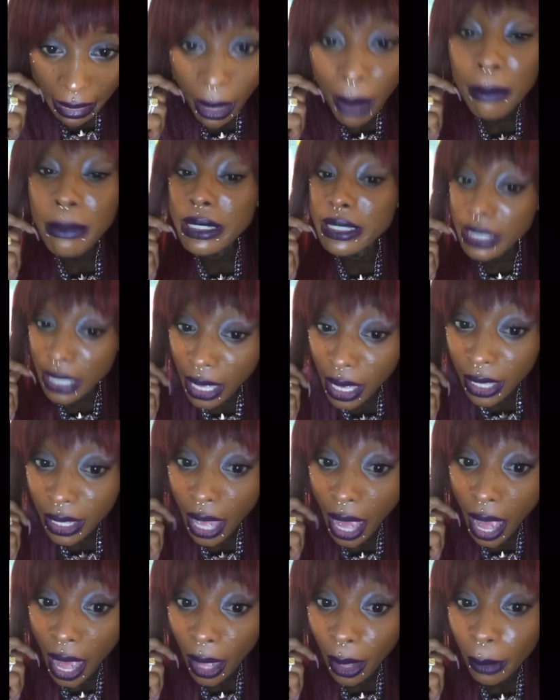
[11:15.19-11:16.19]
I'ma tell
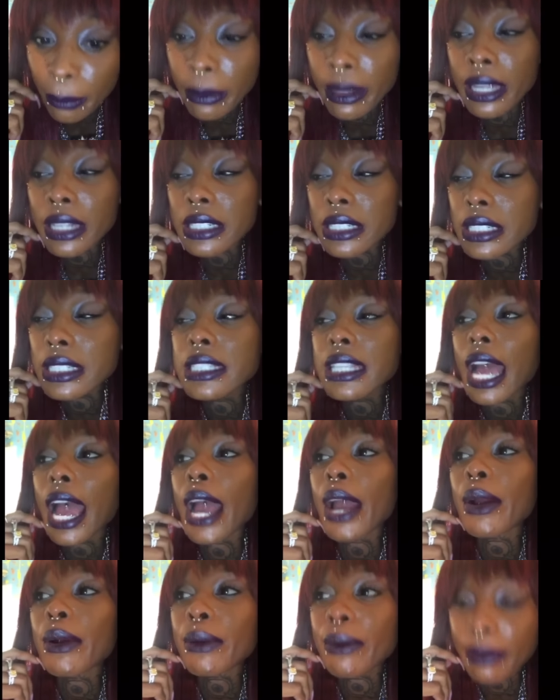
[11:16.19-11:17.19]
y'all, but just
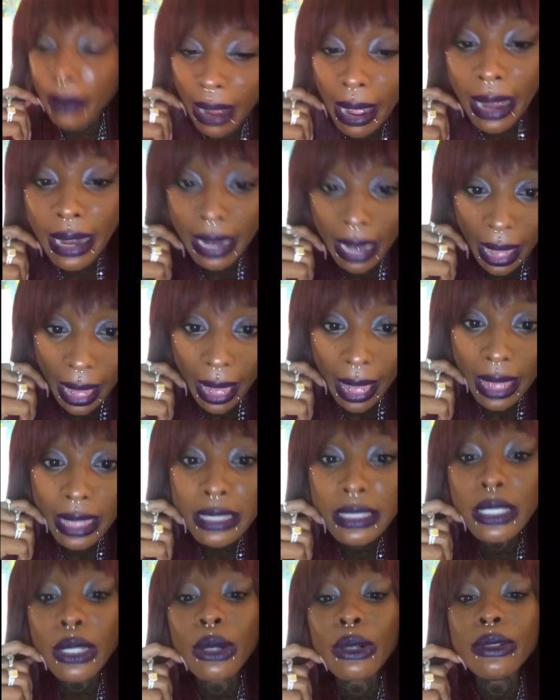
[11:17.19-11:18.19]
not right now.
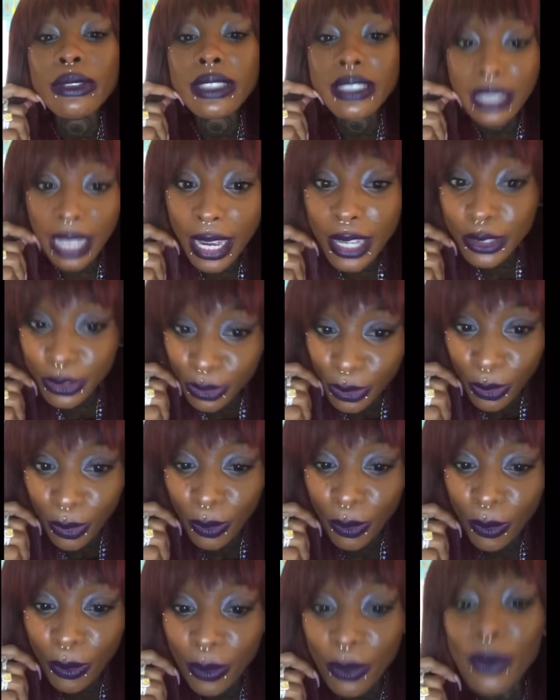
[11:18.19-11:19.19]
So stay
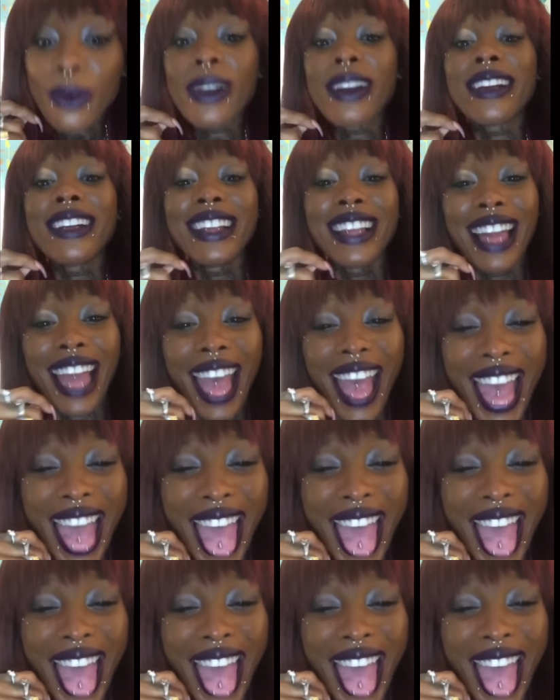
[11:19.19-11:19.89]
tuned.